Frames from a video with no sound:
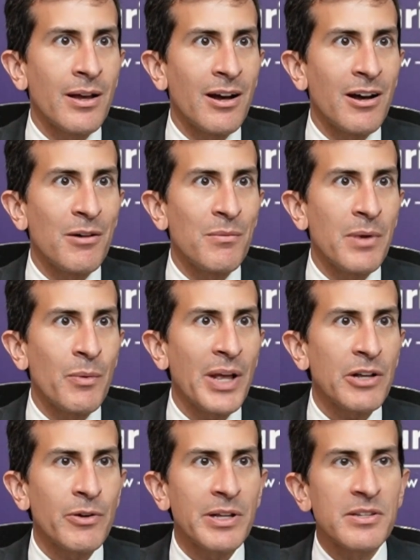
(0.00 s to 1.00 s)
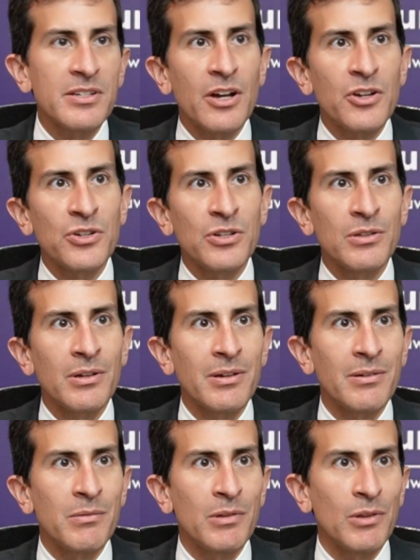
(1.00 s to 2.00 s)
And we had a great discussion.
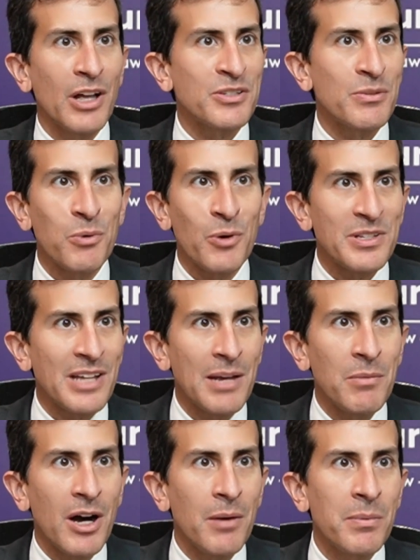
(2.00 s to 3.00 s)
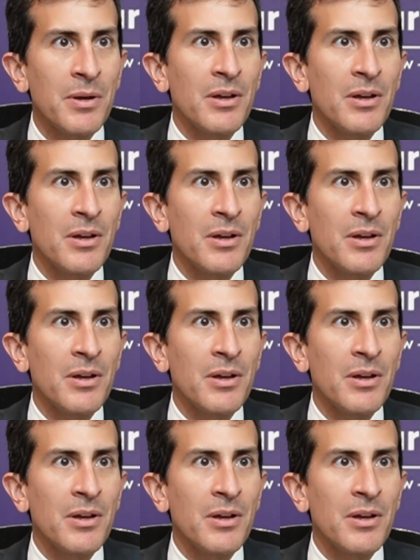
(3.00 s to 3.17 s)
Lots of points came up.